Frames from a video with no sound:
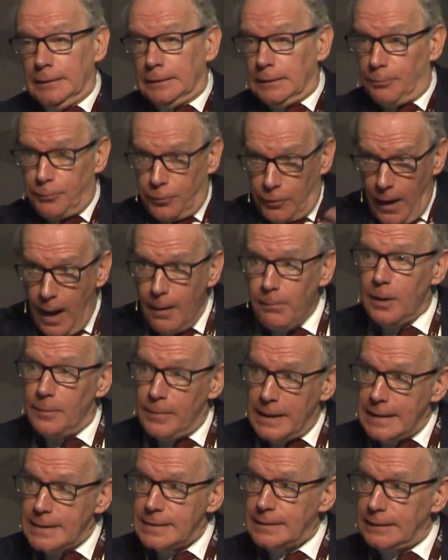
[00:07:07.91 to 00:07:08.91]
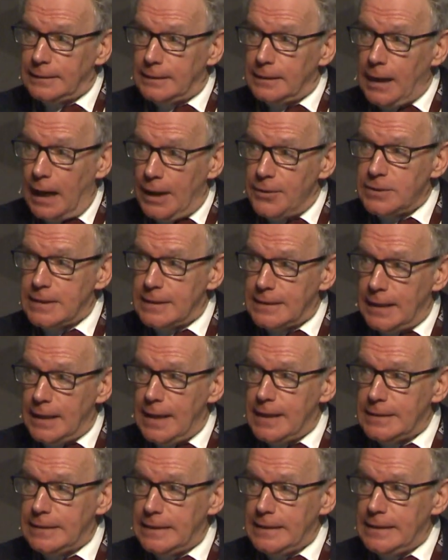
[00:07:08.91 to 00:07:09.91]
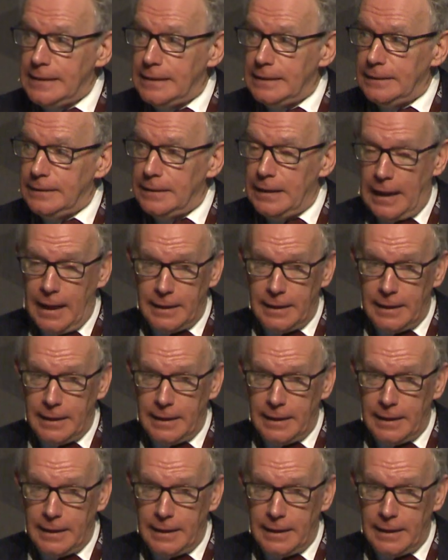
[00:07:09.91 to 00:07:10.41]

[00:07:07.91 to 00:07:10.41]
The problem is that the Irish society